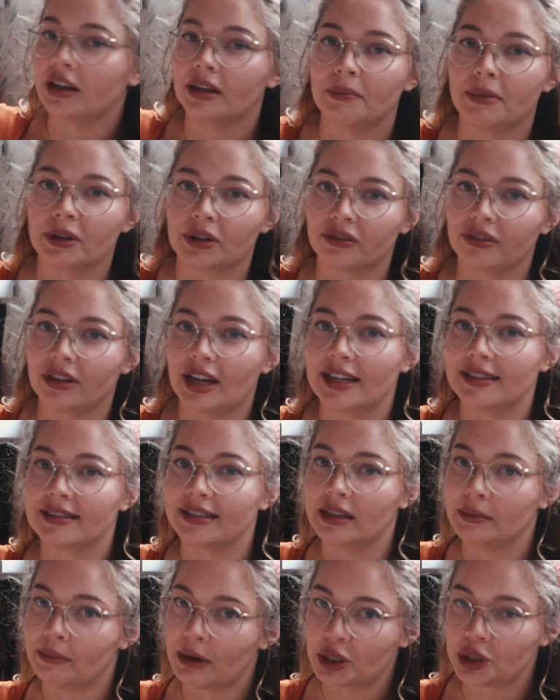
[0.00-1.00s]
the
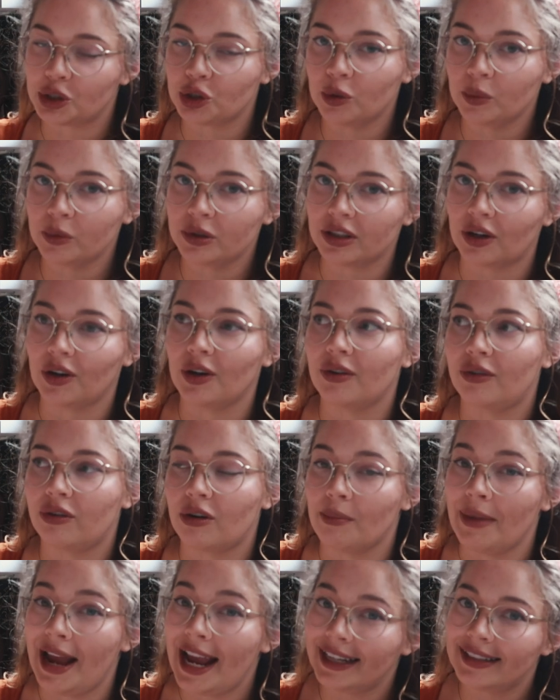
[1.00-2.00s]
butterflies and the mushrooms are
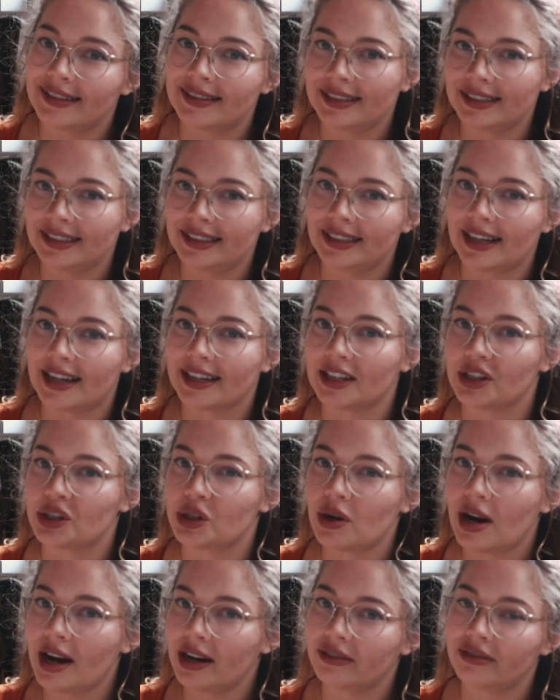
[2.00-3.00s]
from Etsy. I can
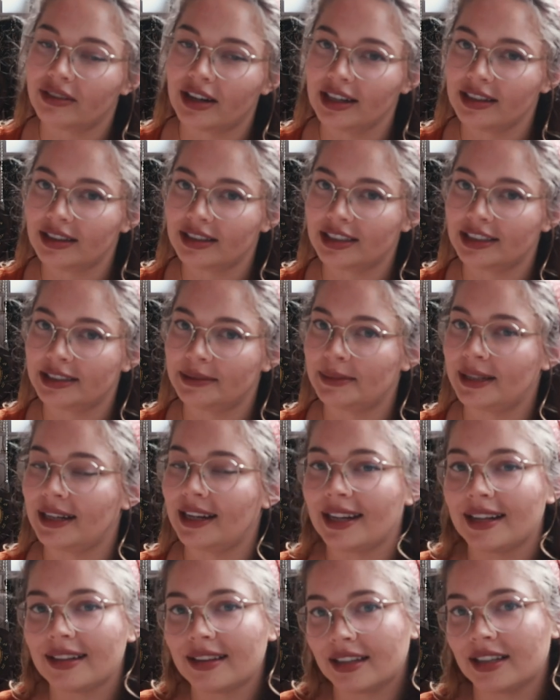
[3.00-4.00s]
try and find them
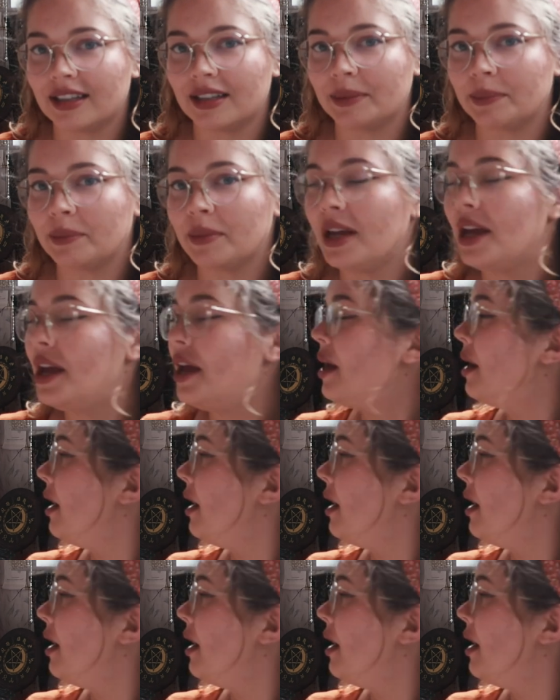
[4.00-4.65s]
and link them.